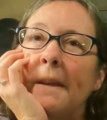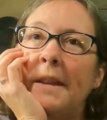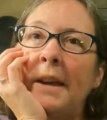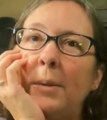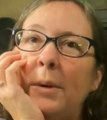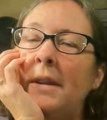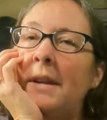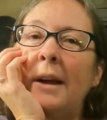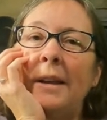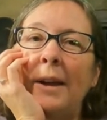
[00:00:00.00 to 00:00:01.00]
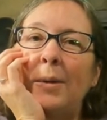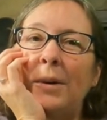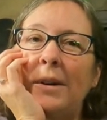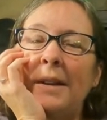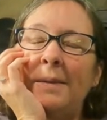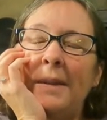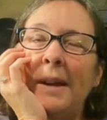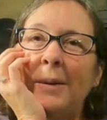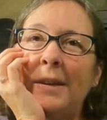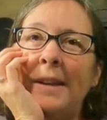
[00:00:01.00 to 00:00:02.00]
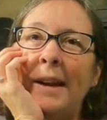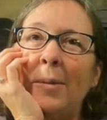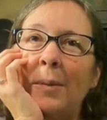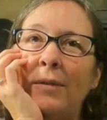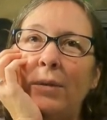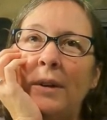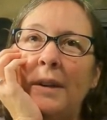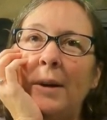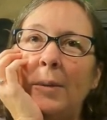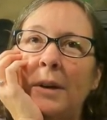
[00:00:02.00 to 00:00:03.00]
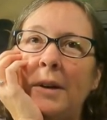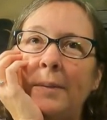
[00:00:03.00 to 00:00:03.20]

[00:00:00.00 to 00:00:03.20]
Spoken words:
Deadwood. It's not Deadwood. It was a town before Deadwood.